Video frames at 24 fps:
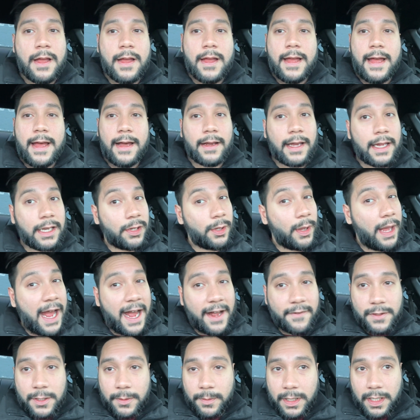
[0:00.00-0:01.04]
Again, you
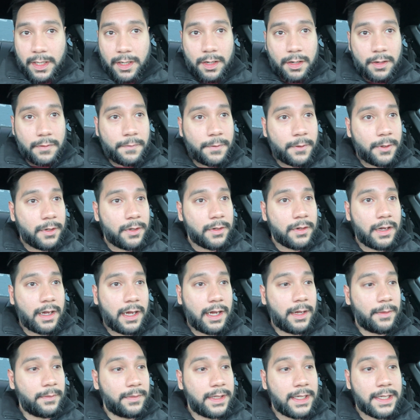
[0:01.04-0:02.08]
have to be careful.
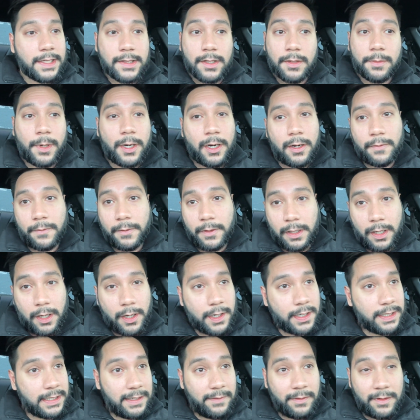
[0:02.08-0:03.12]
These are powerful cars.